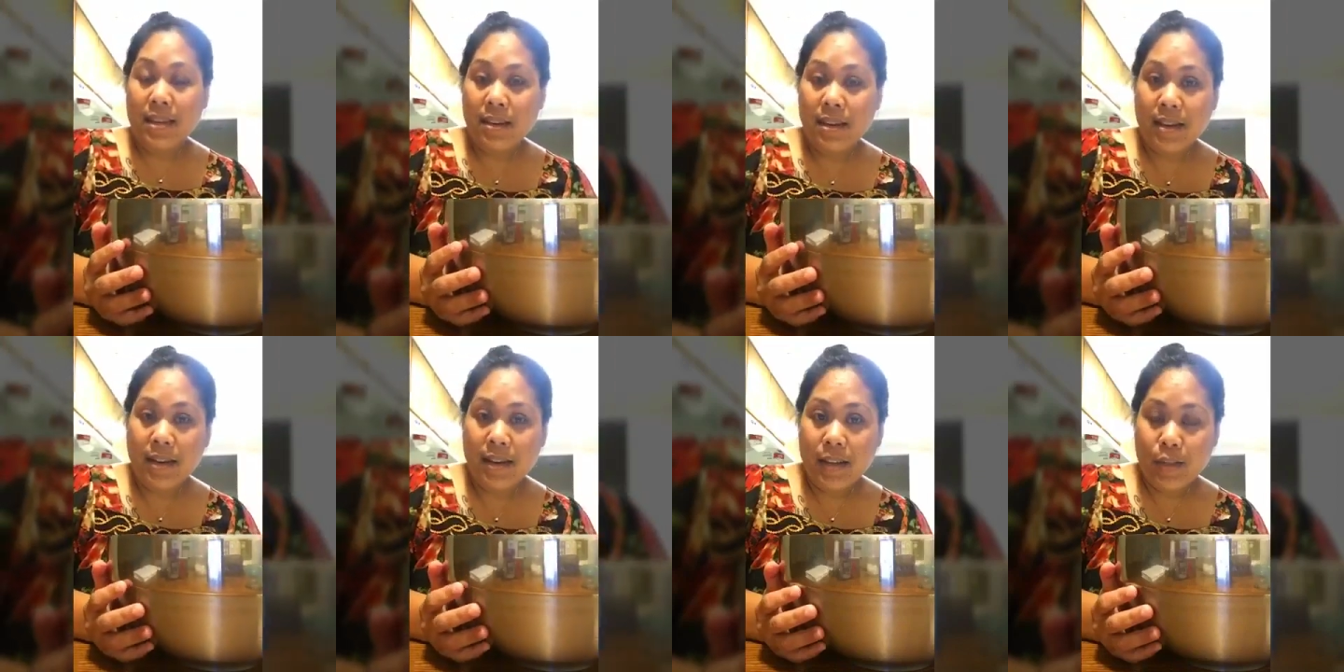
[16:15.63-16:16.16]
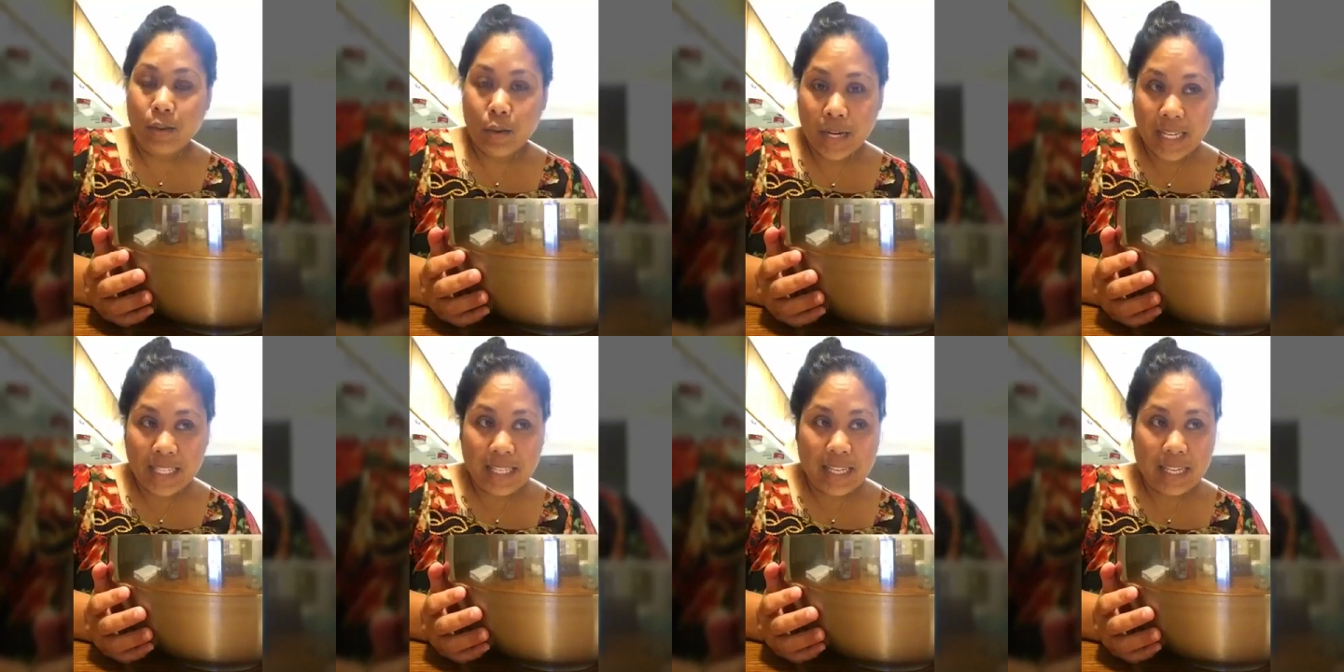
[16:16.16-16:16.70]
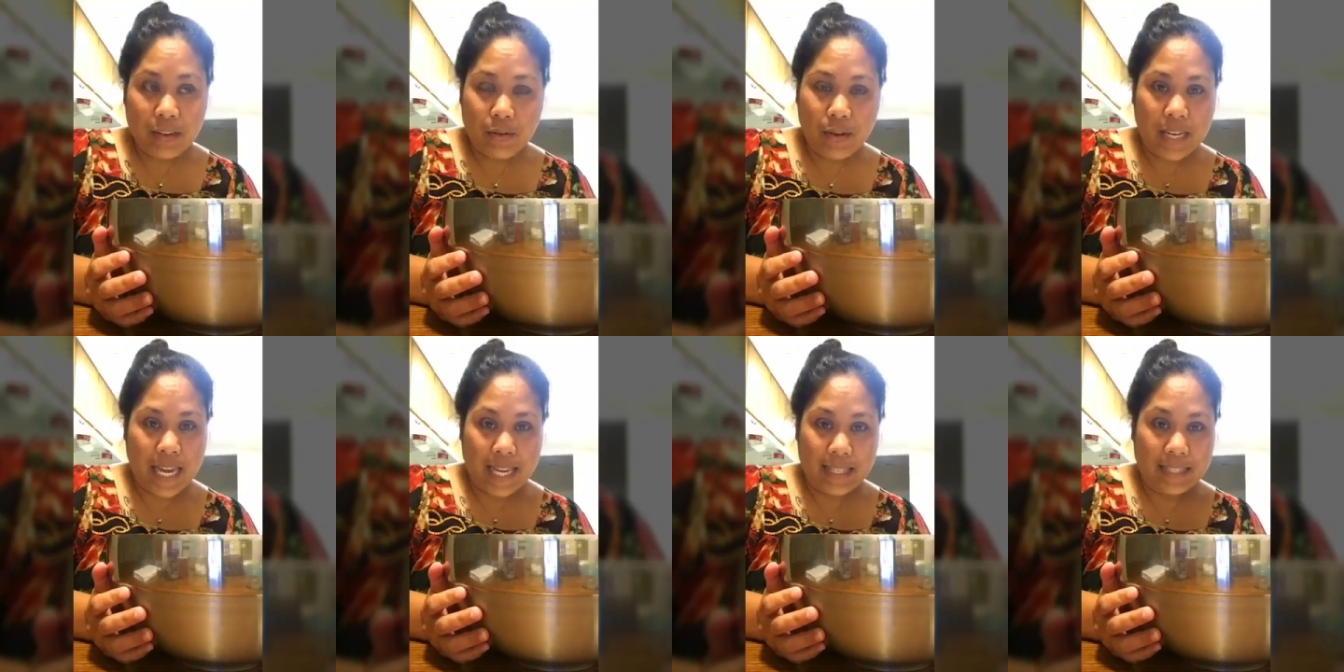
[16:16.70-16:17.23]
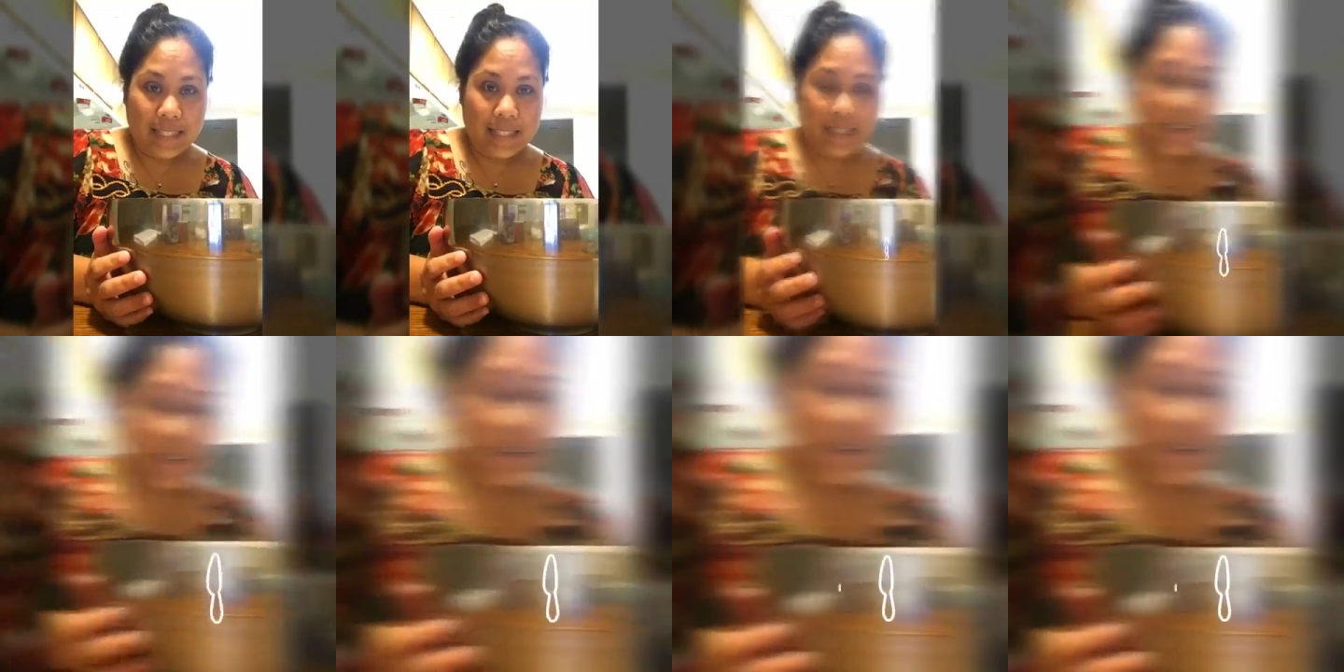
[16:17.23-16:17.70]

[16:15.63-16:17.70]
donuts ingredients.